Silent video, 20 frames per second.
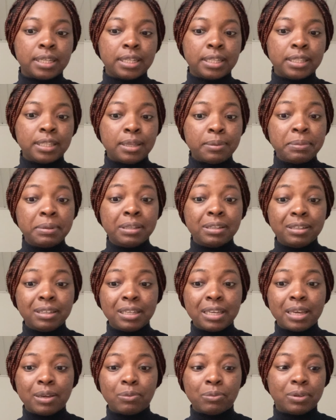Let me look
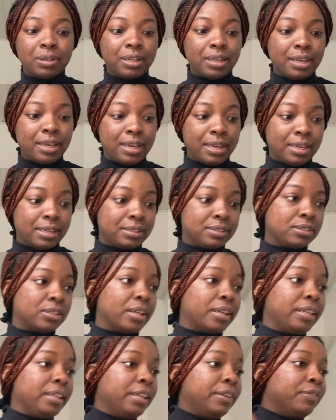at what it has so I
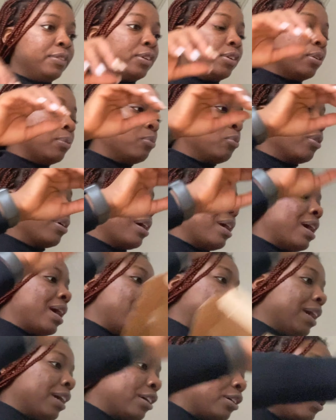can give you a more
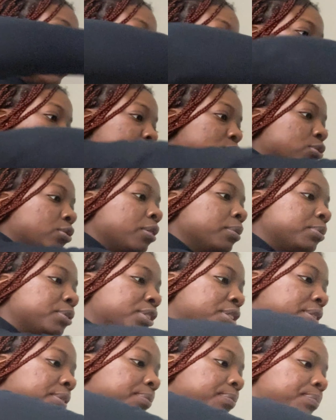accurate
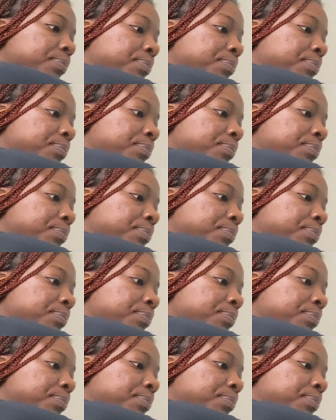description.